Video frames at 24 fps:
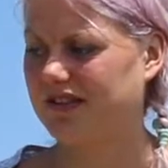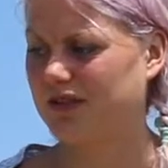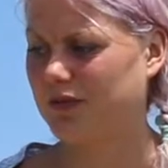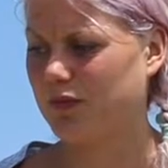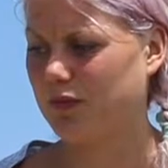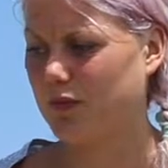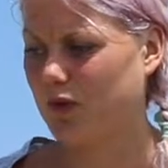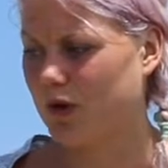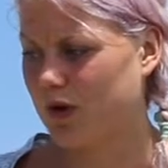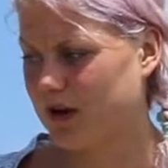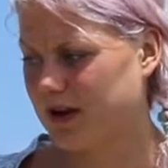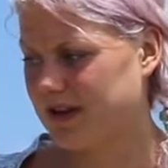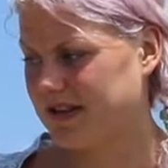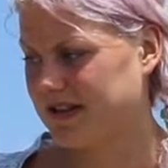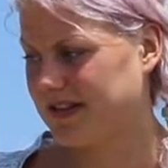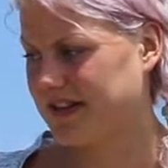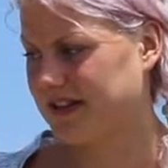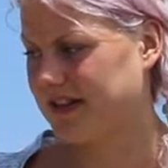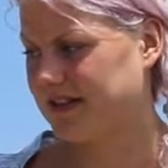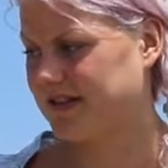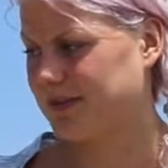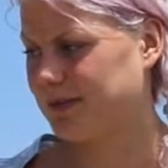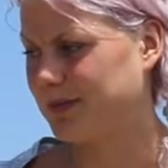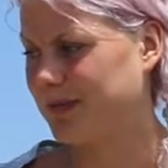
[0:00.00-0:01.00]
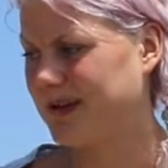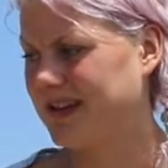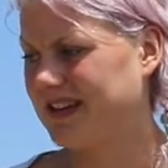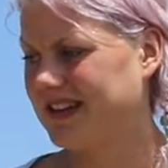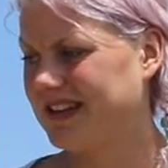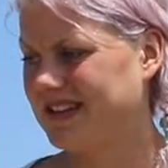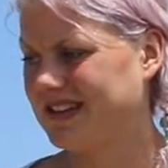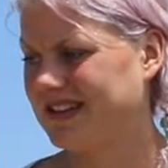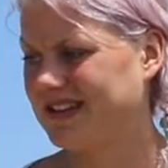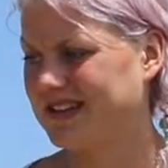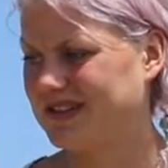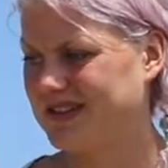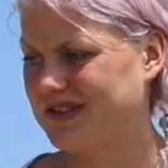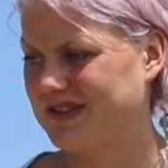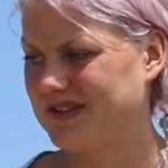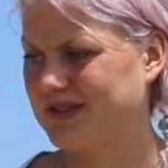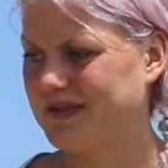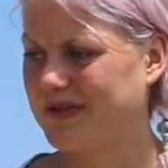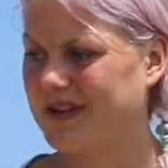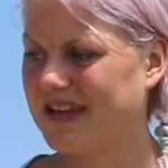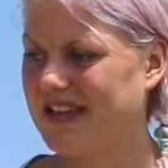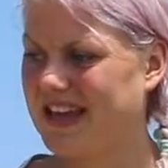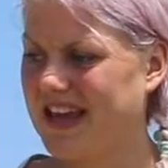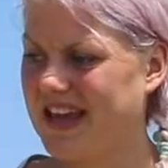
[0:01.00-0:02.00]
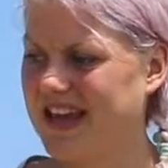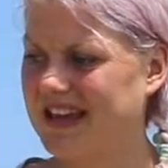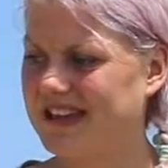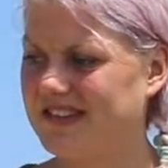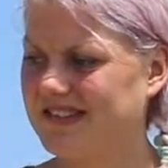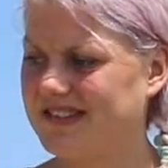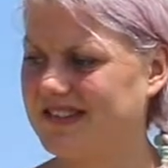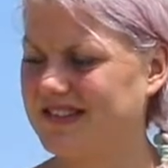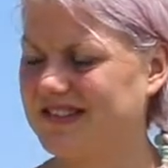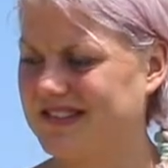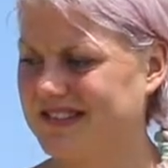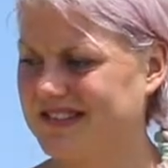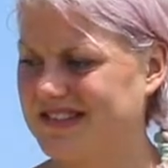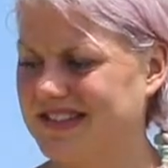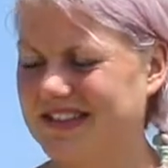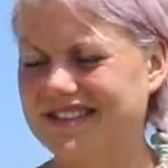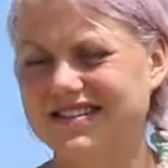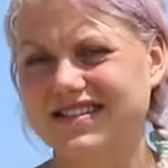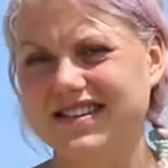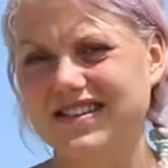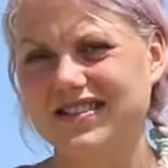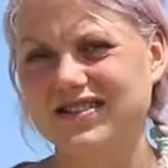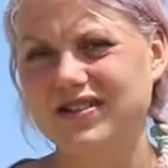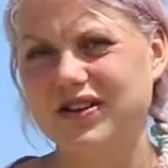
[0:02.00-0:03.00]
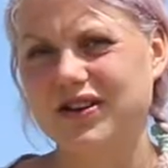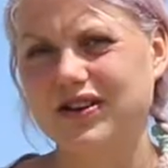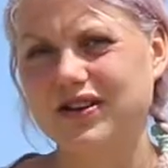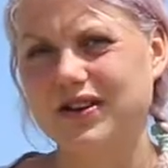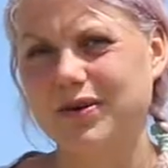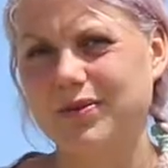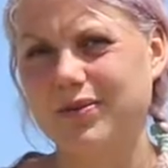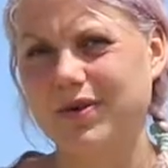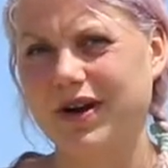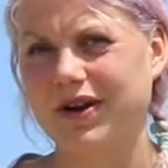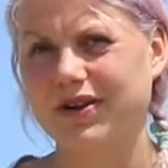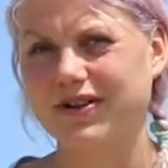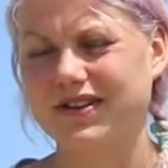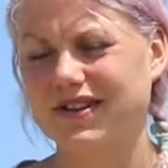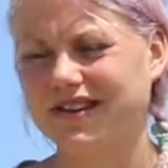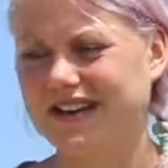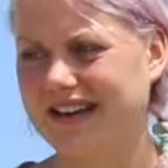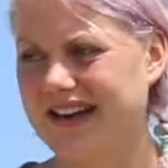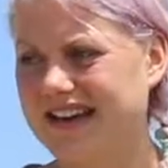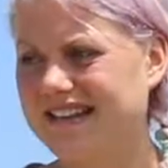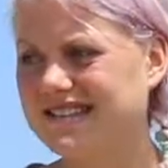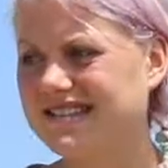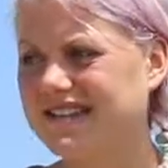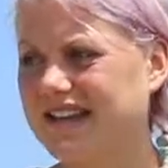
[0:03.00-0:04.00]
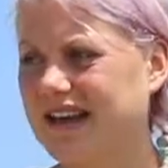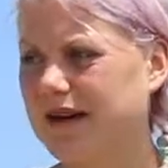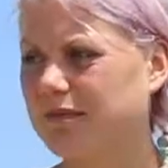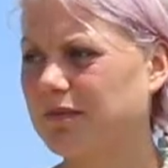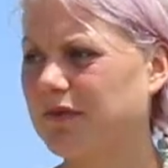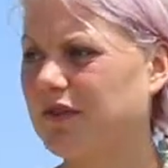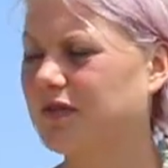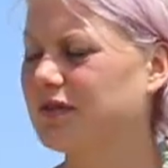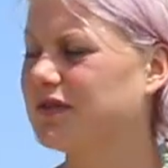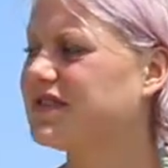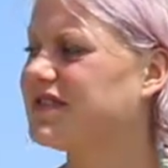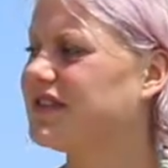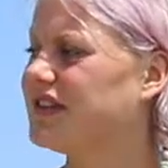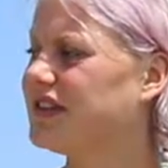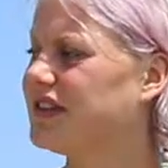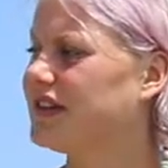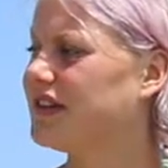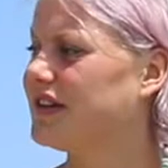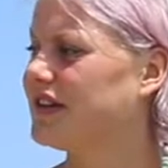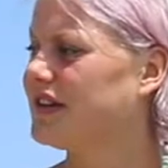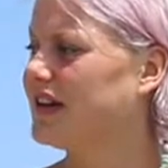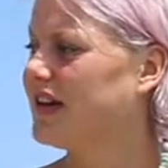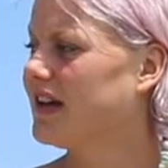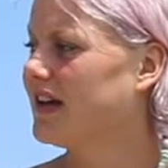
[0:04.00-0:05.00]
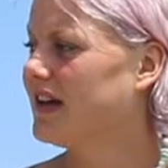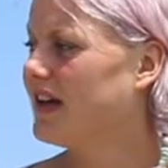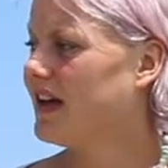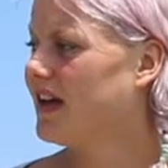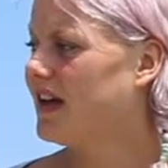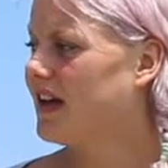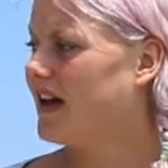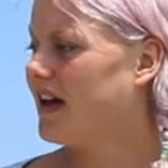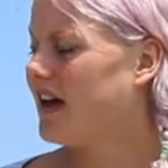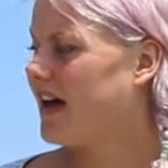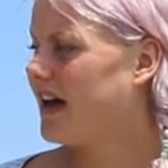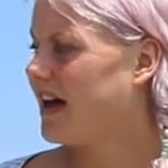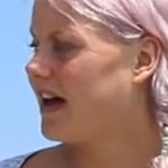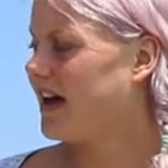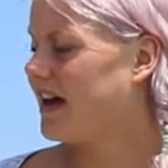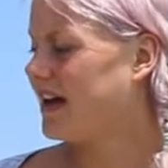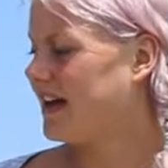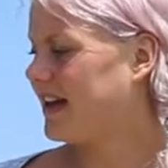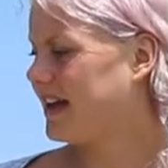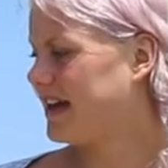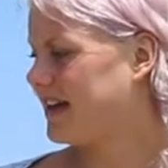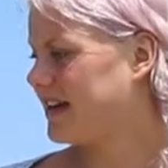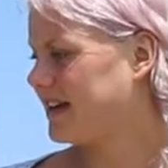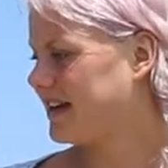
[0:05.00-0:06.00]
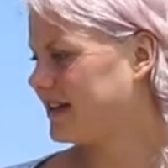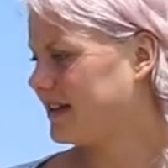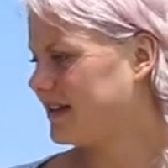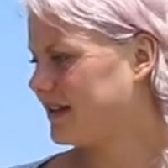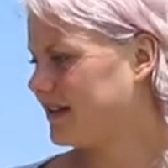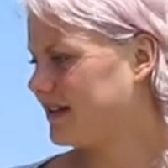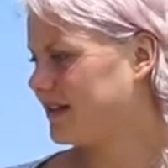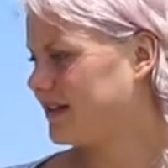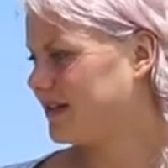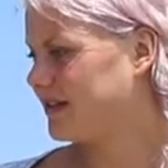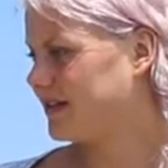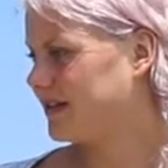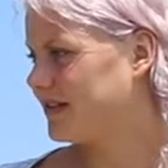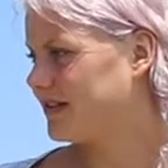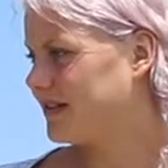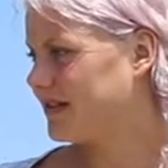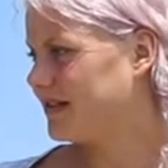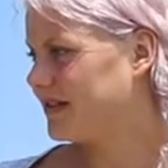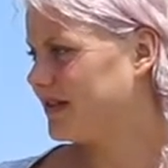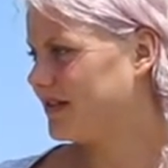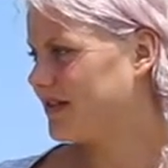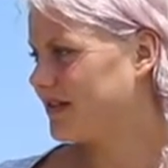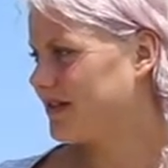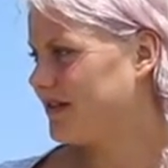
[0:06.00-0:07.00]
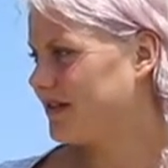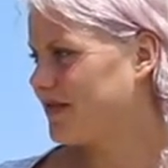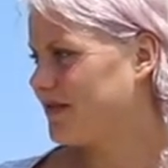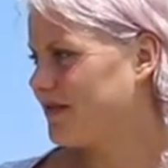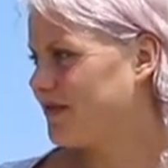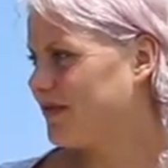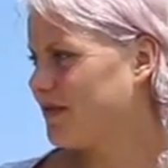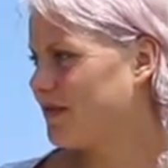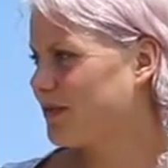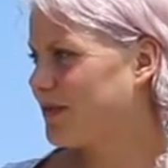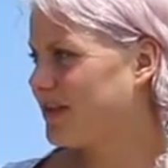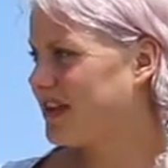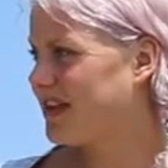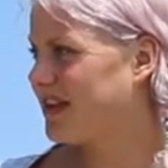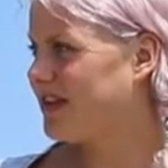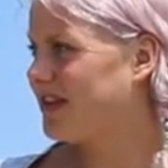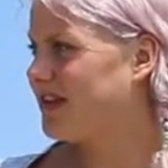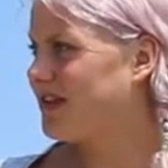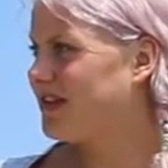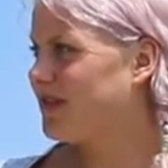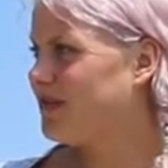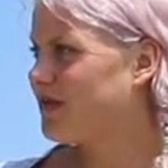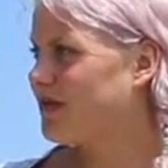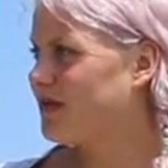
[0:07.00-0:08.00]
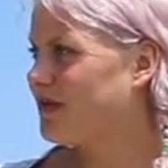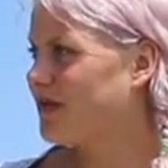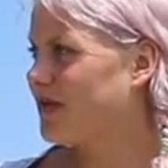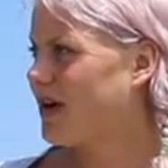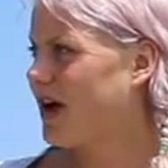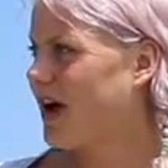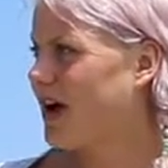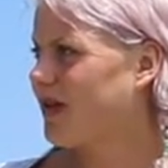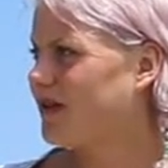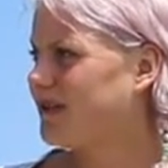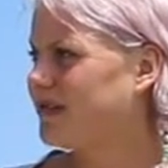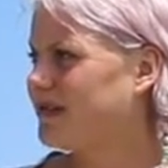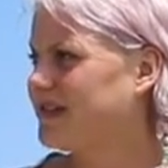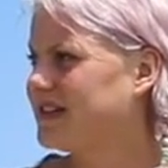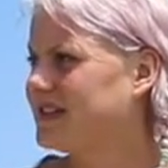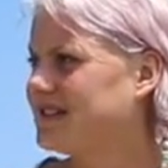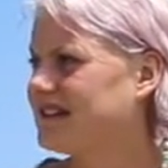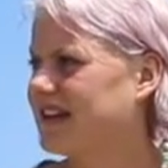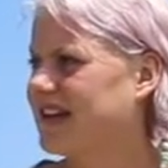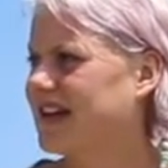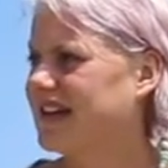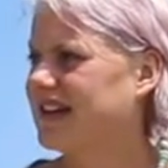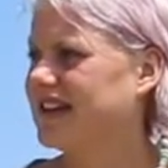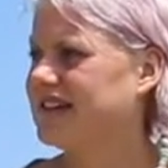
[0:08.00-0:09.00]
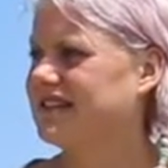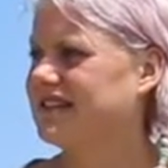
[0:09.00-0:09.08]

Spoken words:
the war that has been, the three ages, as I talked about last time I was here. And for me, how it feels like